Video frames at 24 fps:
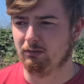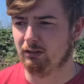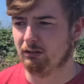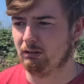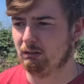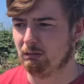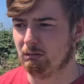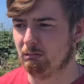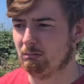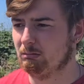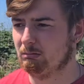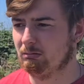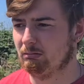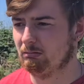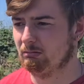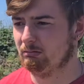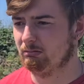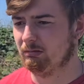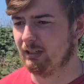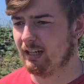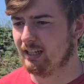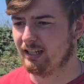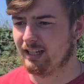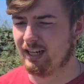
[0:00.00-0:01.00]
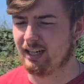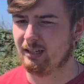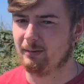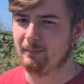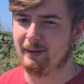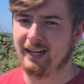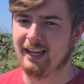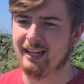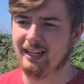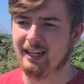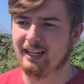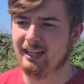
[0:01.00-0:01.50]
that's alright. That's that's
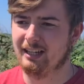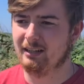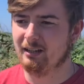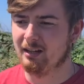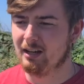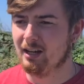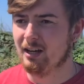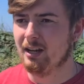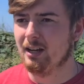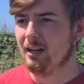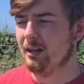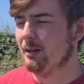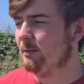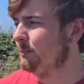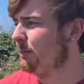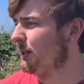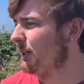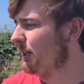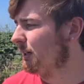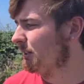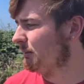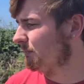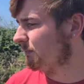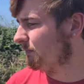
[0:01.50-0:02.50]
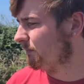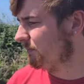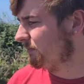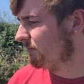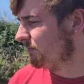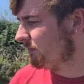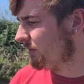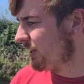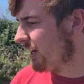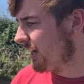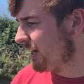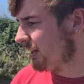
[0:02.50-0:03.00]
about it. Yeah. But
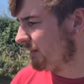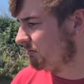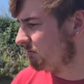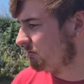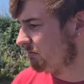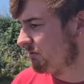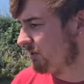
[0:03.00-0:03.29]
yeah.